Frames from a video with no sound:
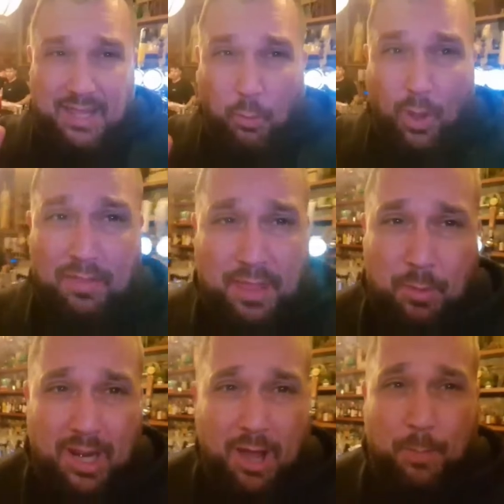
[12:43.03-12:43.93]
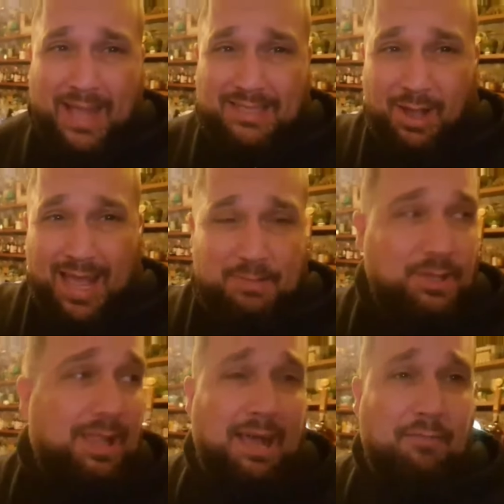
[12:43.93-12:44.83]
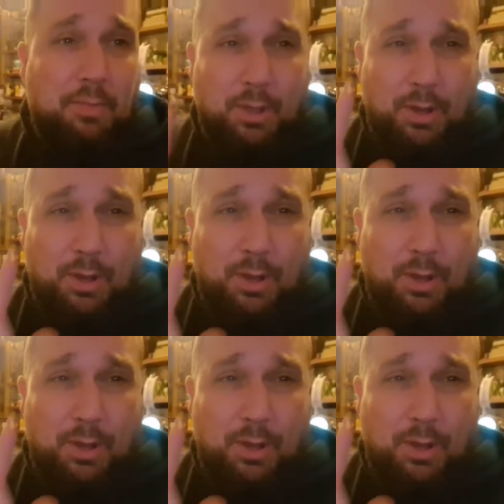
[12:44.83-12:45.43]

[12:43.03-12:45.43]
done the one thing with old banks that I absolutely love them doing. They've